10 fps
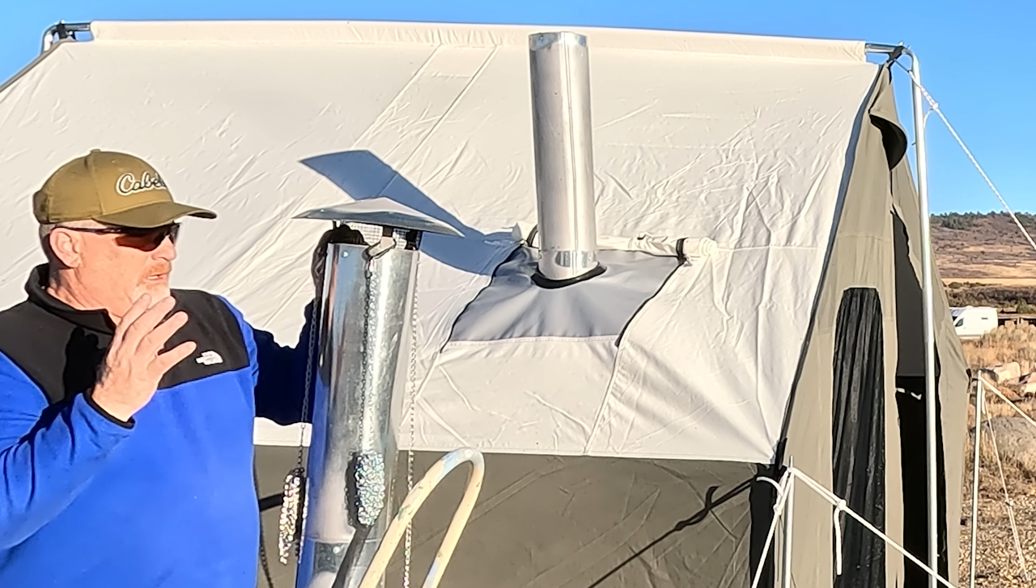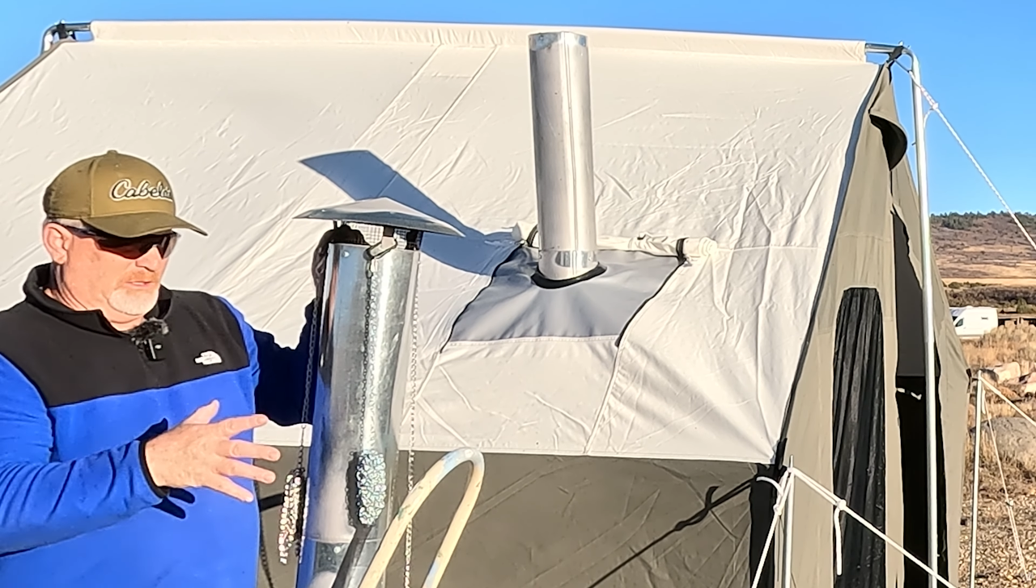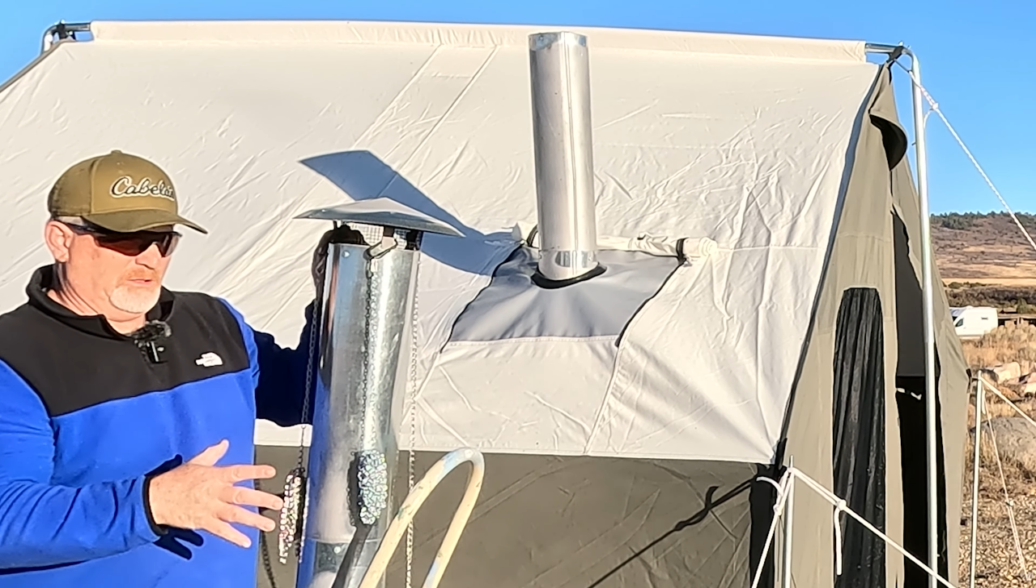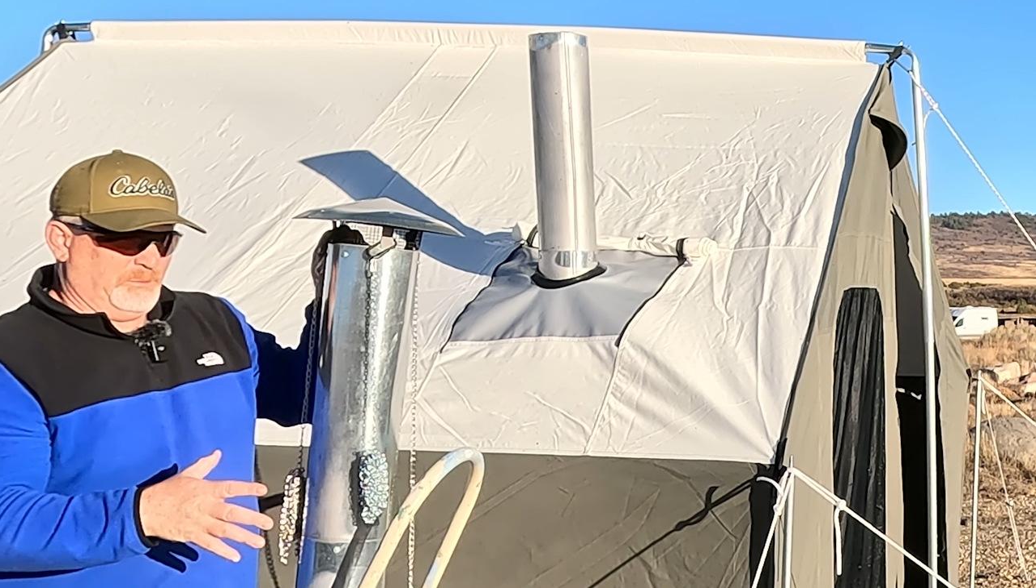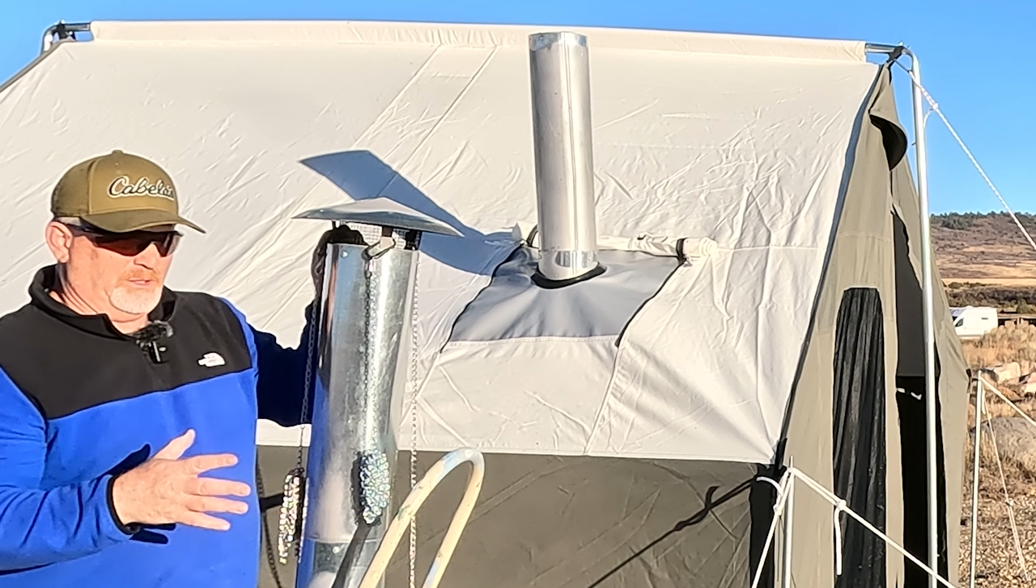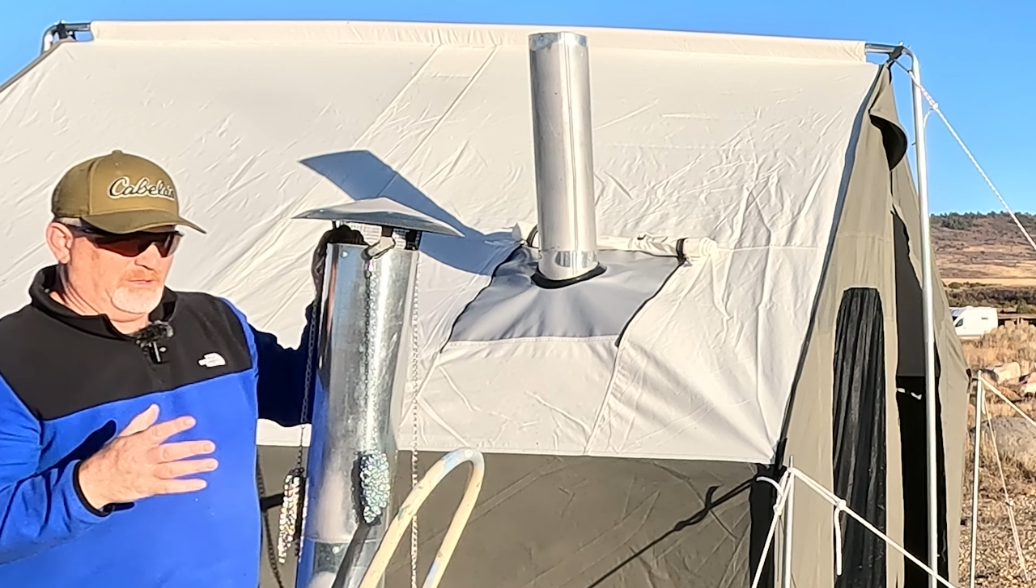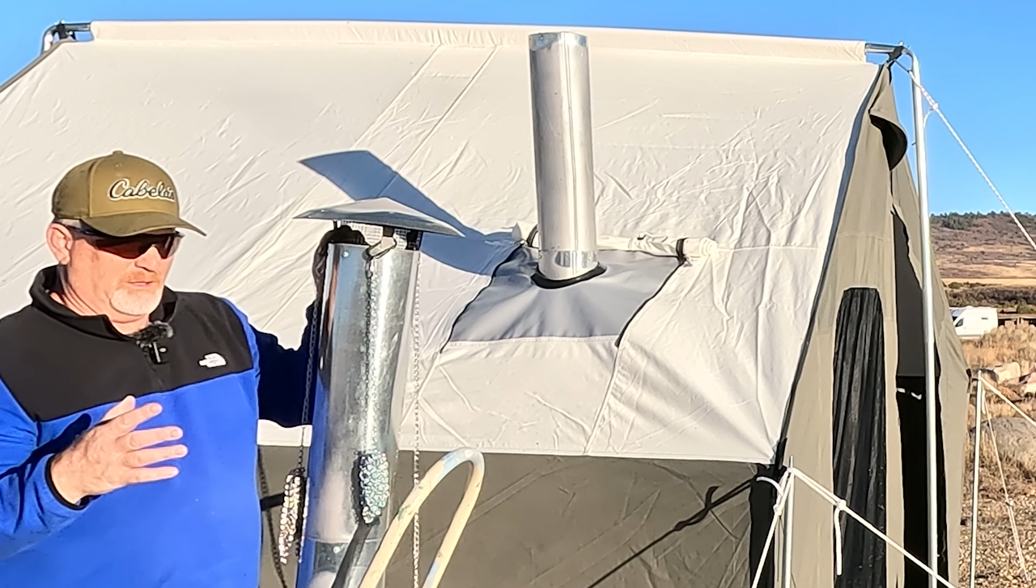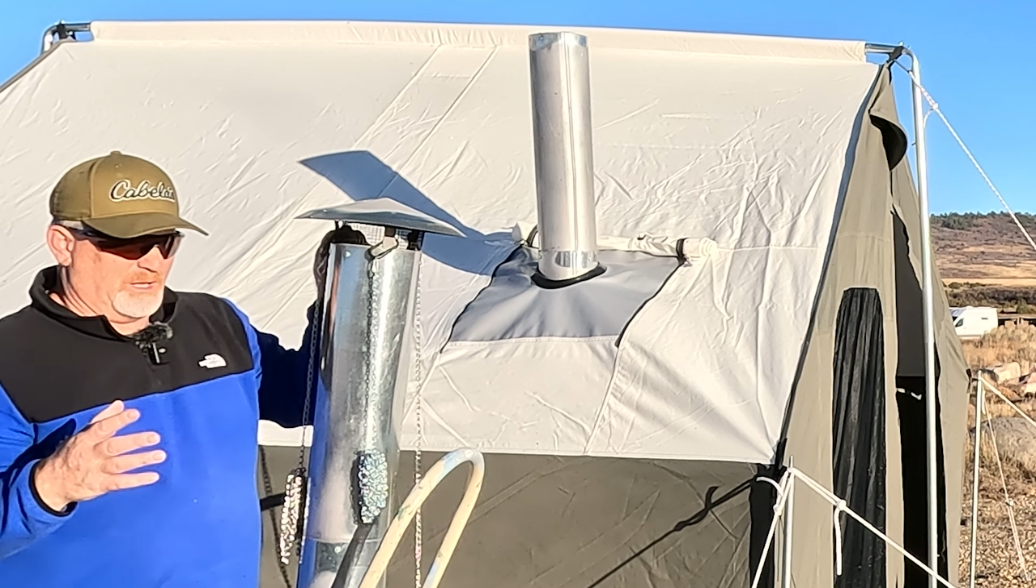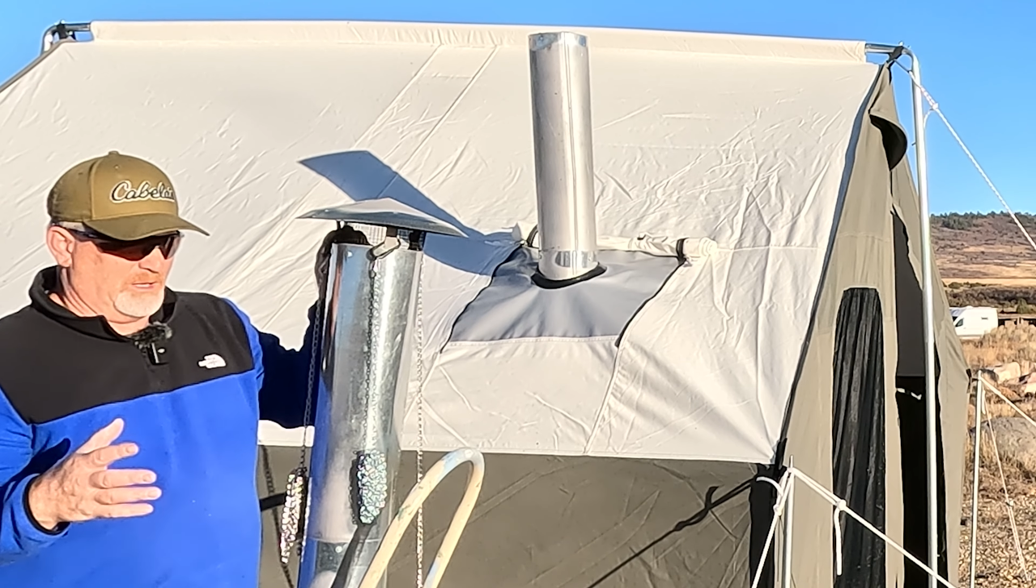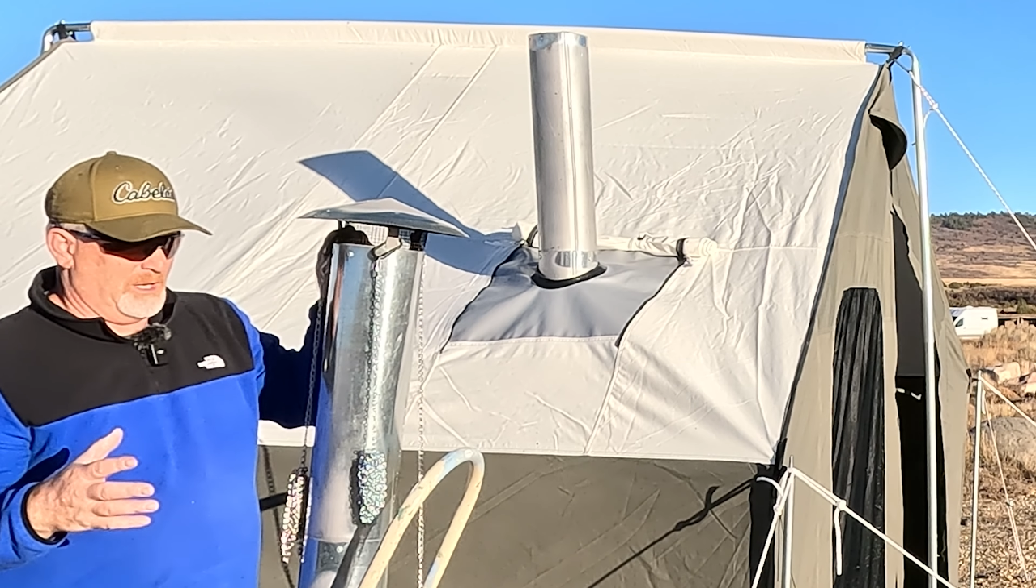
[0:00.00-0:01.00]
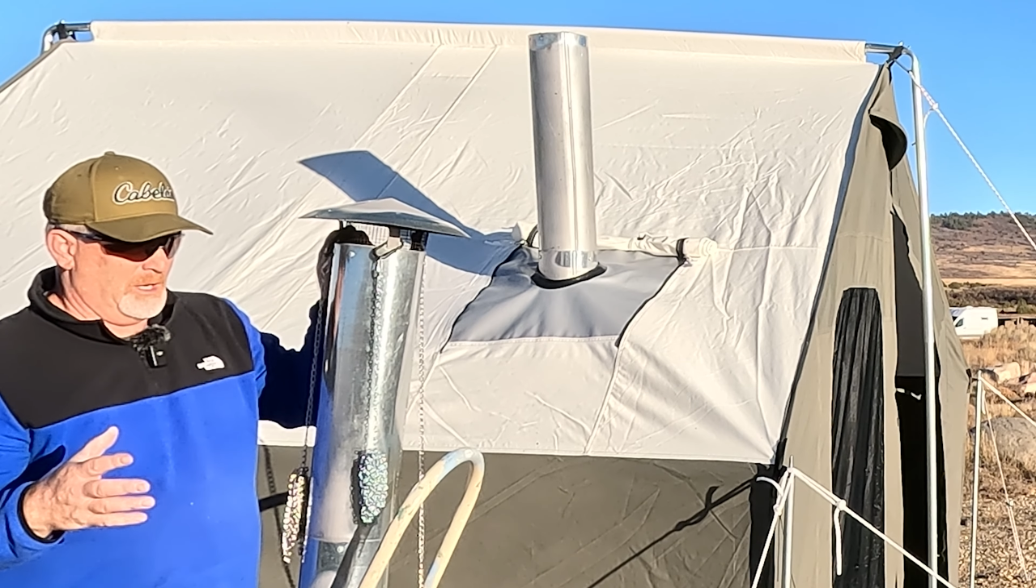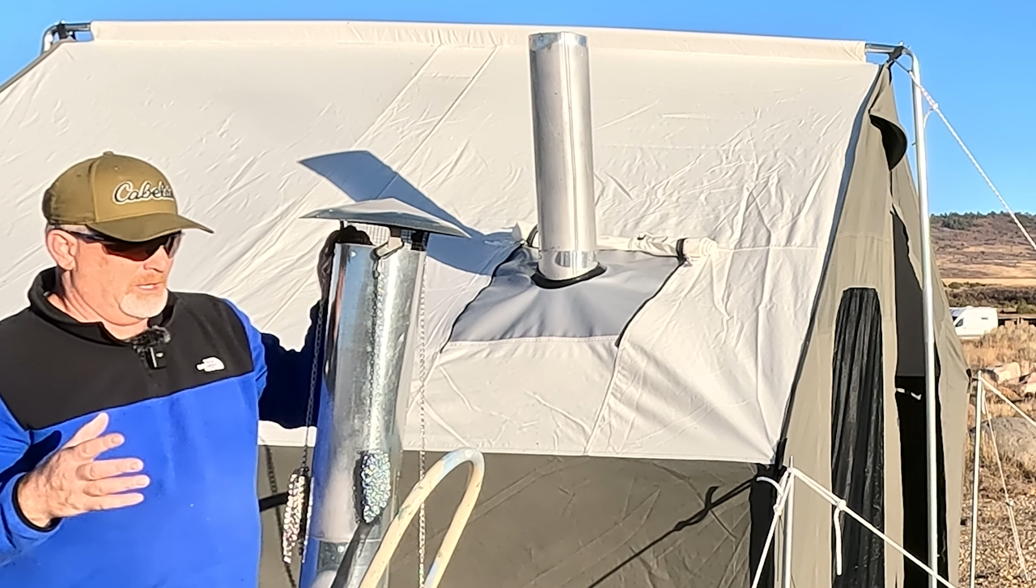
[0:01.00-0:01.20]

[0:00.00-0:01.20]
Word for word: It just makes it a lot